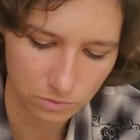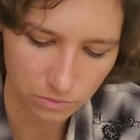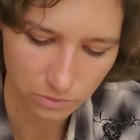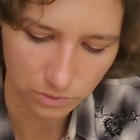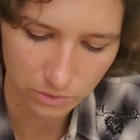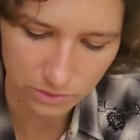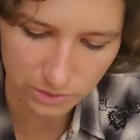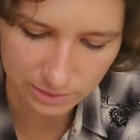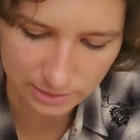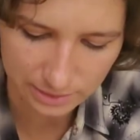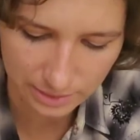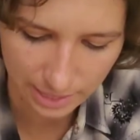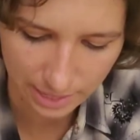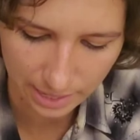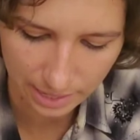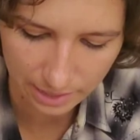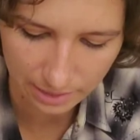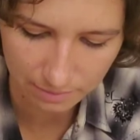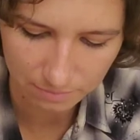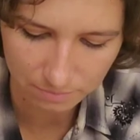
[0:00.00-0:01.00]

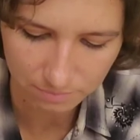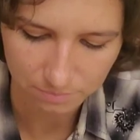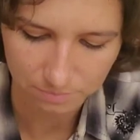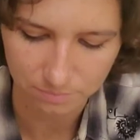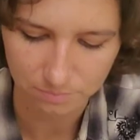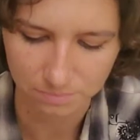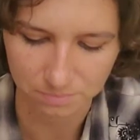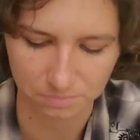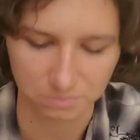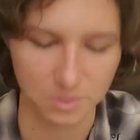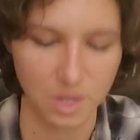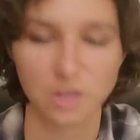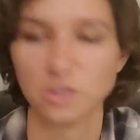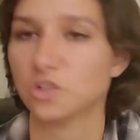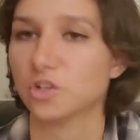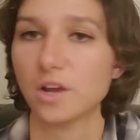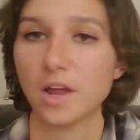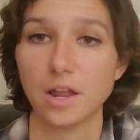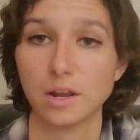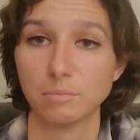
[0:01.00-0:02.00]
rosacea, not
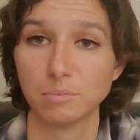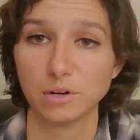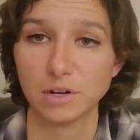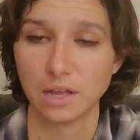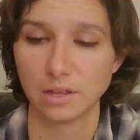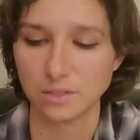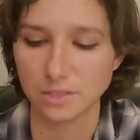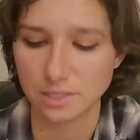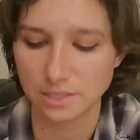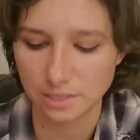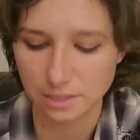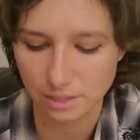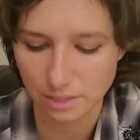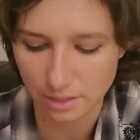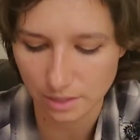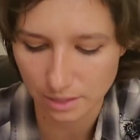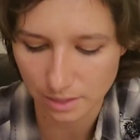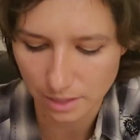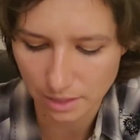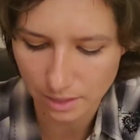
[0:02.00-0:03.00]
sure how to pronounce
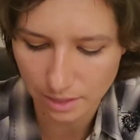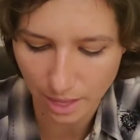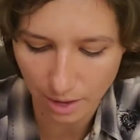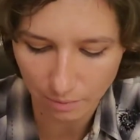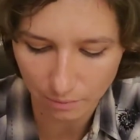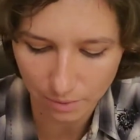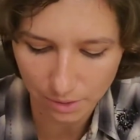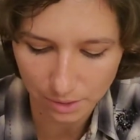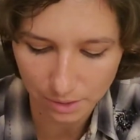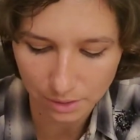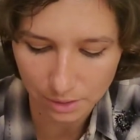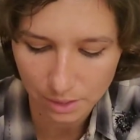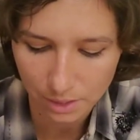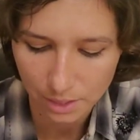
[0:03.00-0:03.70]
that one,